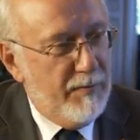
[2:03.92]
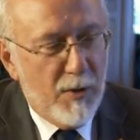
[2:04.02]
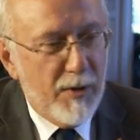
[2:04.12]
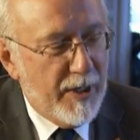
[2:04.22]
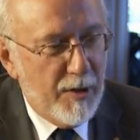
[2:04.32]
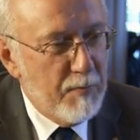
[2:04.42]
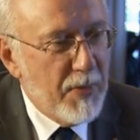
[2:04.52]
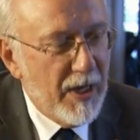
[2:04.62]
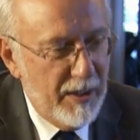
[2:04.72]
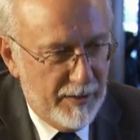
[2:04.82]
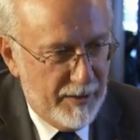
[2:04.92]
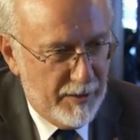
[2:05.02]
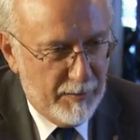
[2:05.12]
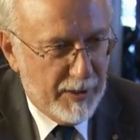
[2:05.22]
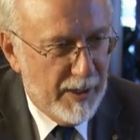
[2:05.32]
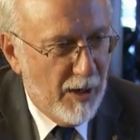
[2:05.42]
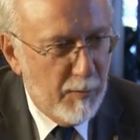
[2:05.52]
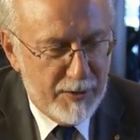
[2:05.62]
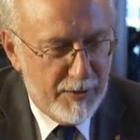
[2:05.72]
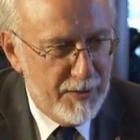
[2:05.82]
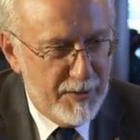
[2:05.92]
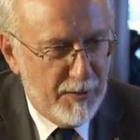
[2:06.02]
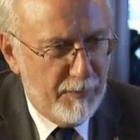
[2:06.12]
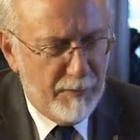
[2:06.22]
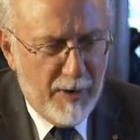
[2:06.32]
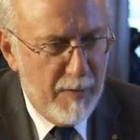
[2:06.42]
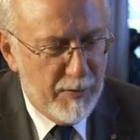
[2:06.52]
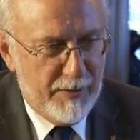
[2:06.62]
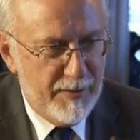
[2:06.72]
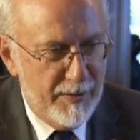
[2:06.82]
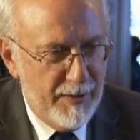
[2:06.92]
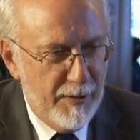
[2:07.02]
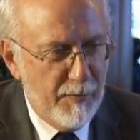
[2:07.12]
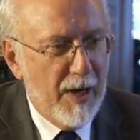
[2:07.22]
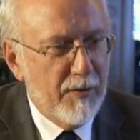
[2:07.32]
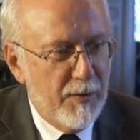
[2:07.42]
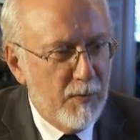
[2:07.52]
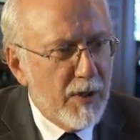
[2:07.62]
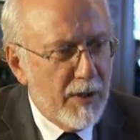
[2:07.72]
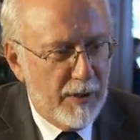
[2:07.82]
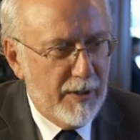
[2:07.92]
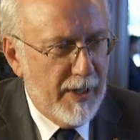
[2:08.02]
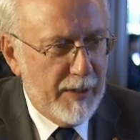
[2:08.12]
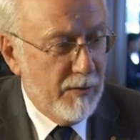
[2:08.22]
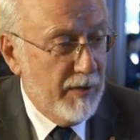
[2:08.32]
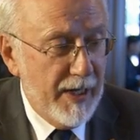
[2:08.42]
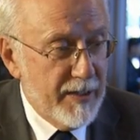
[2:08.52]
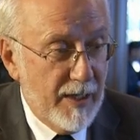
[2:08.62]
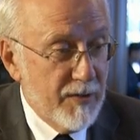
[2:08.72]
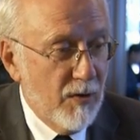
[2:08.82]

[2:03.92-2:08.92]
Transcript: more than 1 billion kilometers of fibers around the world that connects us